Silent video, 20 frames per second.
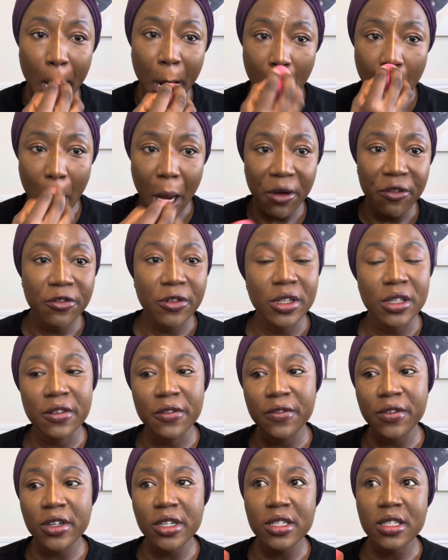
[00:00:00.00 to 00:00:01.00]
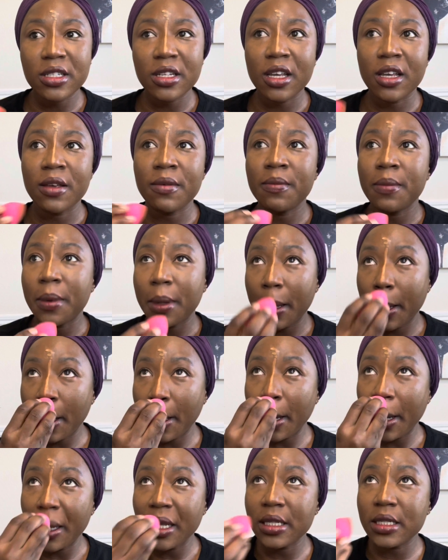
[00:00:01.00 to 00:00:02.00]
for the first time
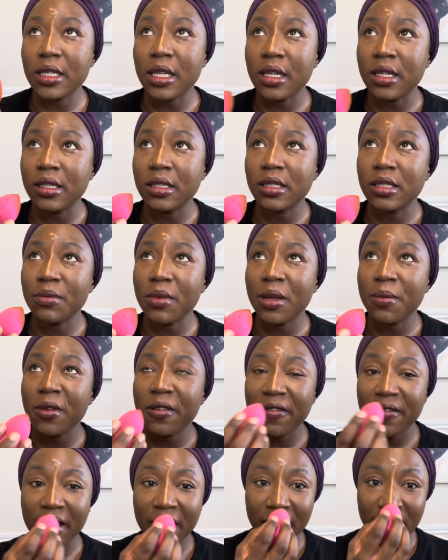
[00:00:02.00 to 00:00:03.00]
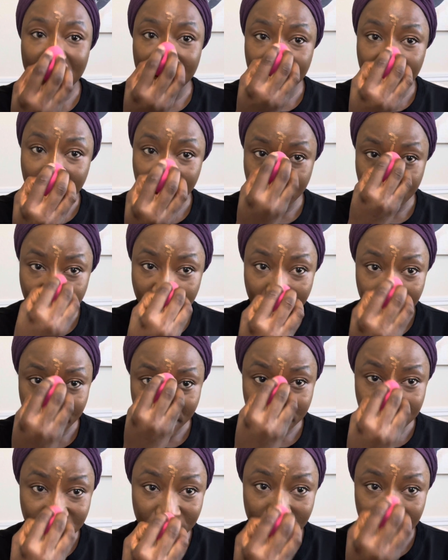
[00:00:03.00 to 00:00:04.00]
since maybe 5 years
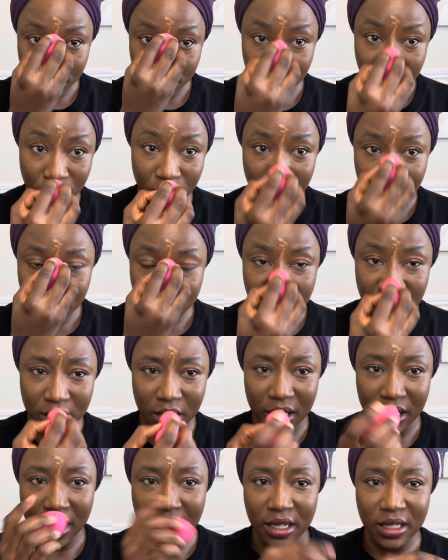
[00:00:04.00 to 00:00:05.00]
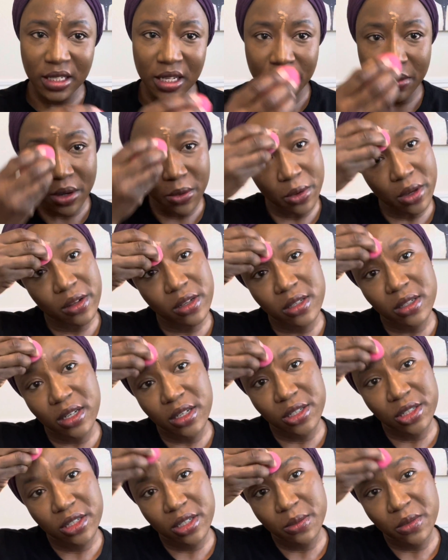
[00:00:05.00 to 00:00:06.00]
or so, because the last time I went to Nigeria
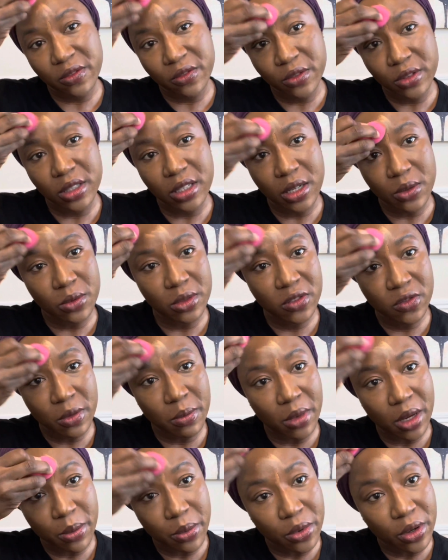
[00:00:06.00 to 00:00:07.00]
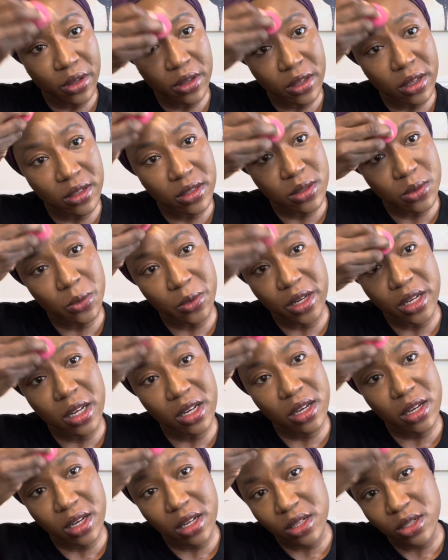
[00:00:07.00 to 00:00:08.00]
before then was for my brother's wedding
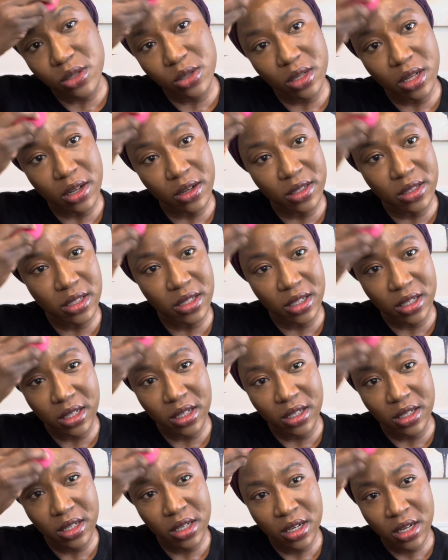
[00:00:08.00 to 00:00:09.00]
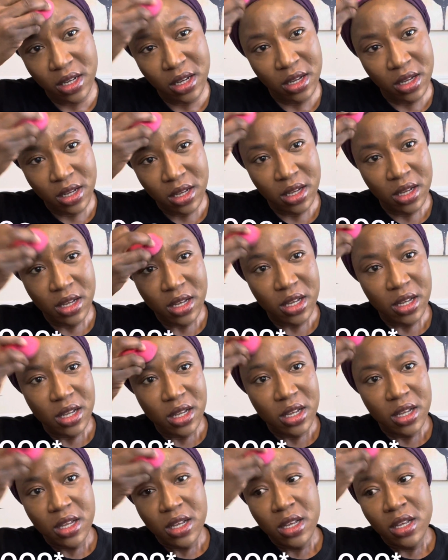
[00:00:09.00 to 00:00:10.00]
in
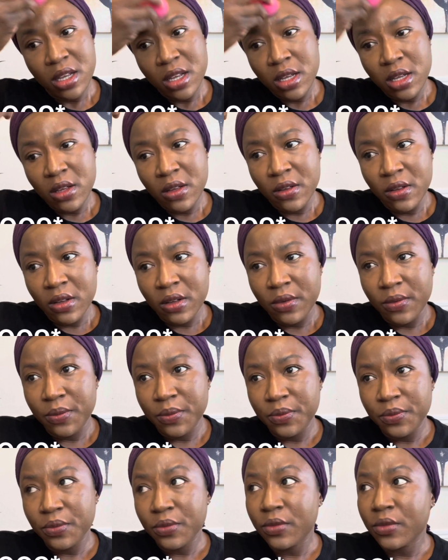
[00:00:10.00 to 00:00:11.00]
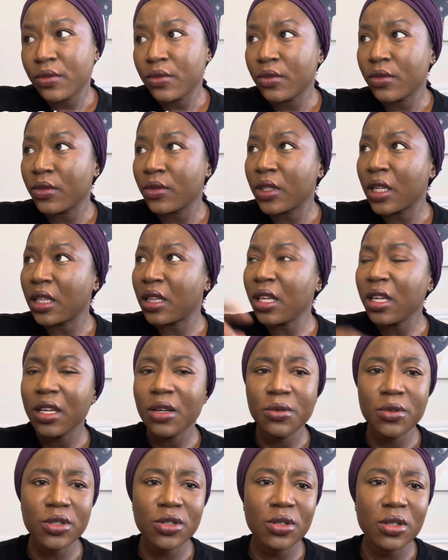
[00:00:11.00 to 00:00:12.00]

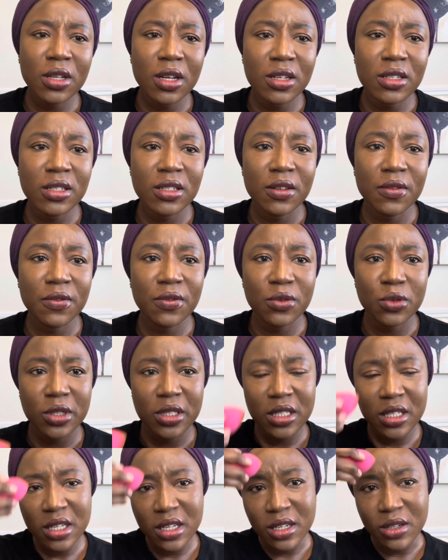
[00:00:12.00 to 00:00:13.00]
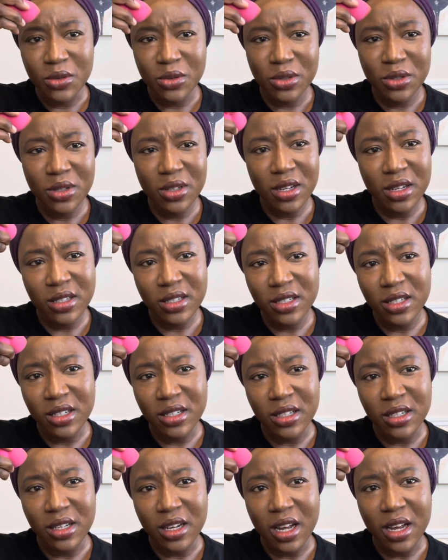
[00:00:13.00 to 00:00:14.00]
2014 or
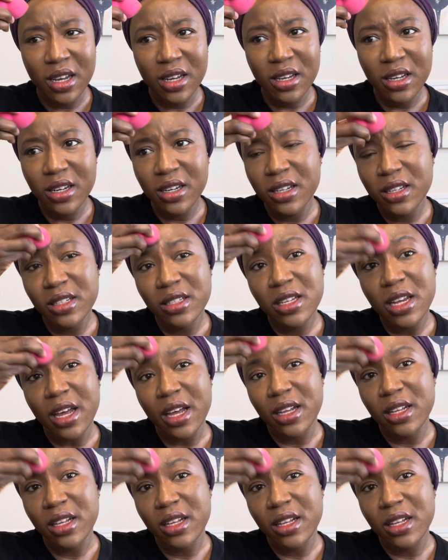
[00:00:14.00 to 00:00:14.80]
2009. Yeah,